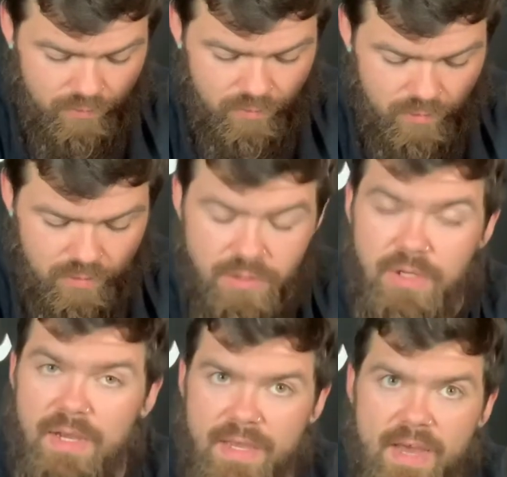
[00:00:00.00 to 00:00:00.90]
Then you
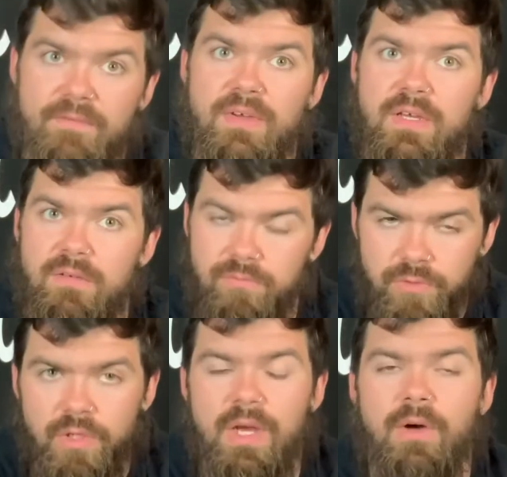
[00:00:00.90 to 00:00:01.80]
got caffeine. It's
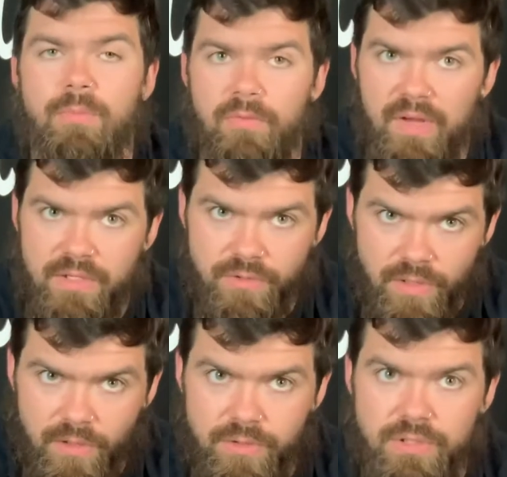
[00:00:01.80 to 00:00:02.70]
going to help provide you
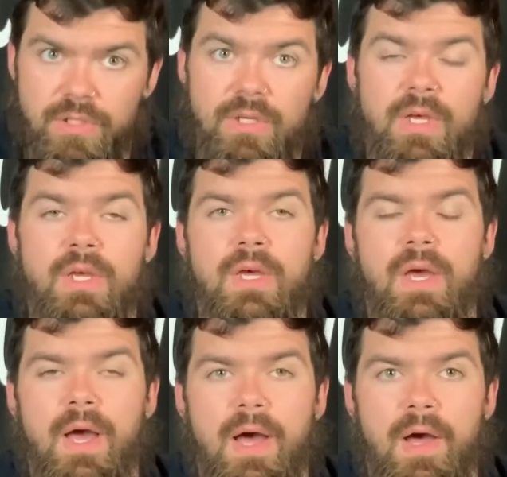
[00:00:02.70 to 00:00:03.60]
energy,
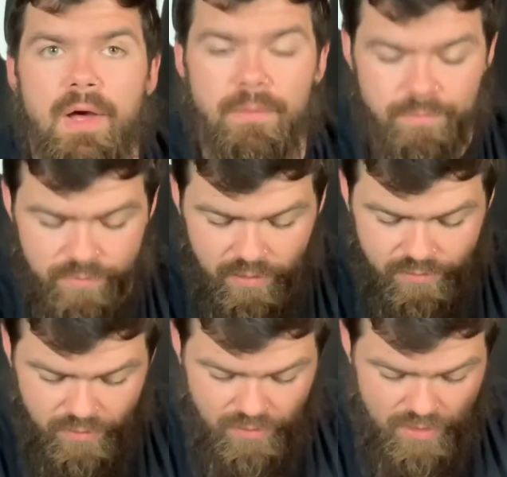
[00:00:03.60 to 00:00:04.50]
um,
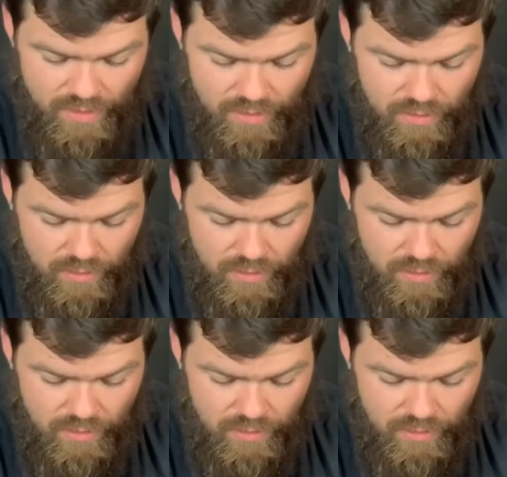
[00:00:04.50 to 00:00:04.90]
things like that.